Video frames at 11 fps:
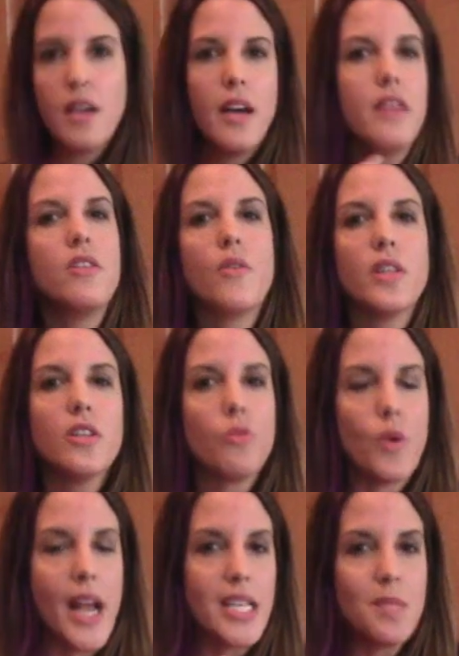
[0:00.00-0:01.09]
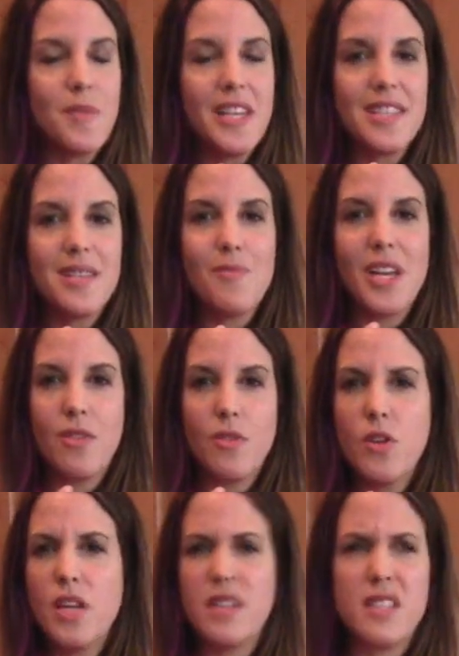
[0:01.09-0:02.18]
little raspiness in my
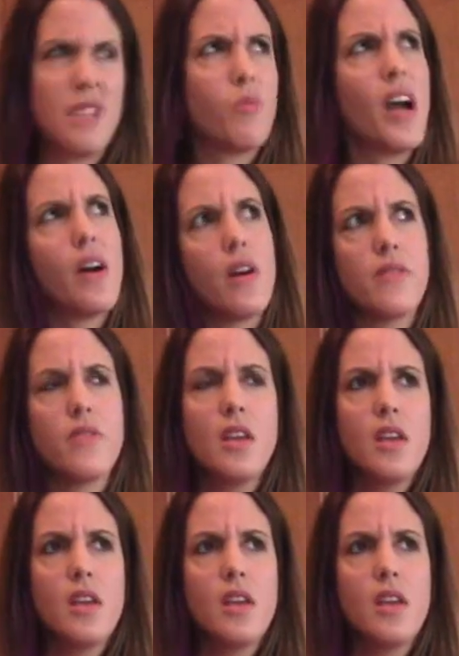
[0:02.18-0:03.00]
throat, and I said, wow, I